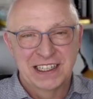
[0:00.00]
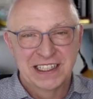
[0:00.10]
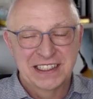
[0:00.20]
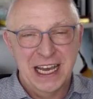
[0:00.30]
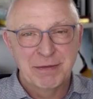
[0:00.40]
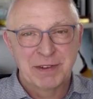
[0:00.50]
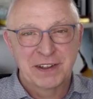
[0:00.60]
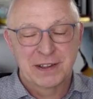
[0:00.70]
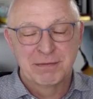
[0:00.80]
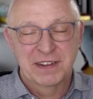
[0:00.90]
type
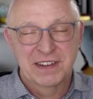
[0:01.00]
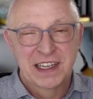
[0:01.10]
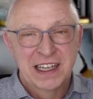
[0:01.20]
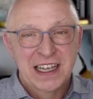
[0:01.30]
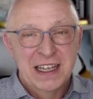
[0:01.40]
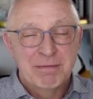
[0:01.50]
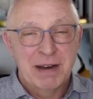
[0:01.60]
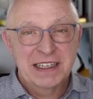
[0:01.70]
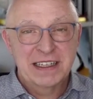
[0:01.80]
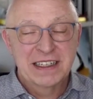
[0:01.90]
systems.
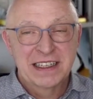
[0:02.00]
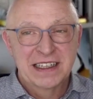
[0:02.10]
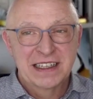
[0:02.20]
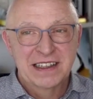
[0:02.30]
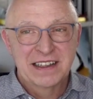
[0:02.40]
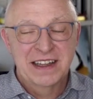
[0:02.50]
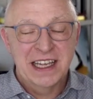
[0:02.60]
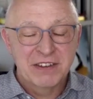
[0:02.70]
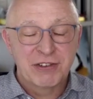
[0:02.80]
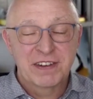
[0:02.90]
But the
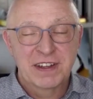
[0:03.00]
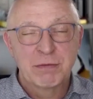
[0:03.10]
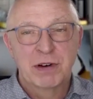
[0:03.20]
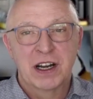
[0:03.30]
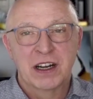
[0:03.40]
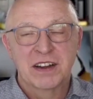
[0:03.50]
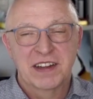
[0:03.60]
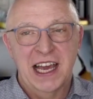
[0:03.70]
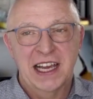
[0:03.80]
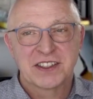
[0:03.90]
interesting part
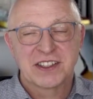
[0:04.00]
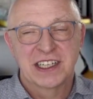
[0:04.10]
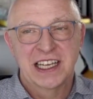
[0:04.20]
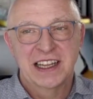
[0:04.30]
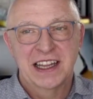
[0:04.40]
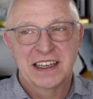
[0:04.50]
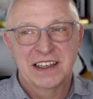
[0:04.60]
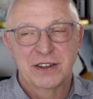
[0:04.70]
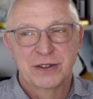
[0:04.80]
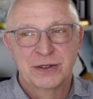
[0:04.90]
is actually
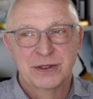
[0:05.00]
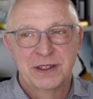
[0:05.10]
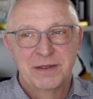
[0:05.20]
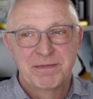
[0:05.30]
that you